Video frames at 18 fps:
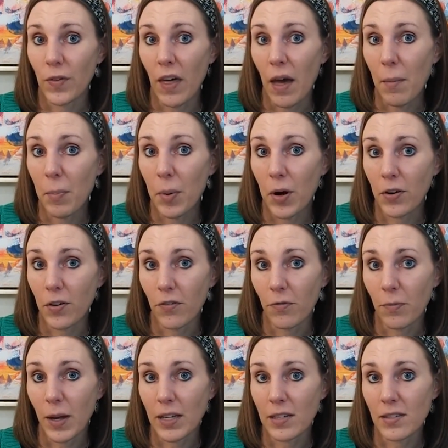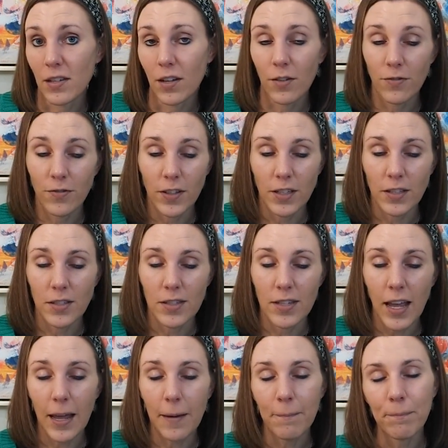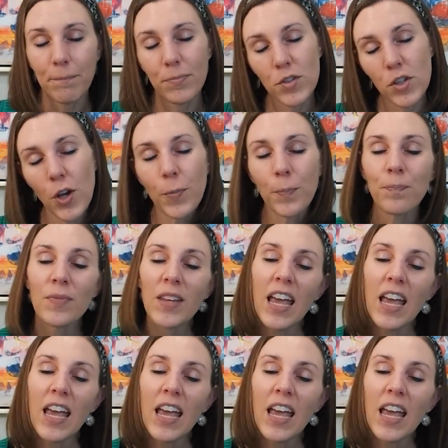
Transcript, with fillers: that part of myself, let's say. So,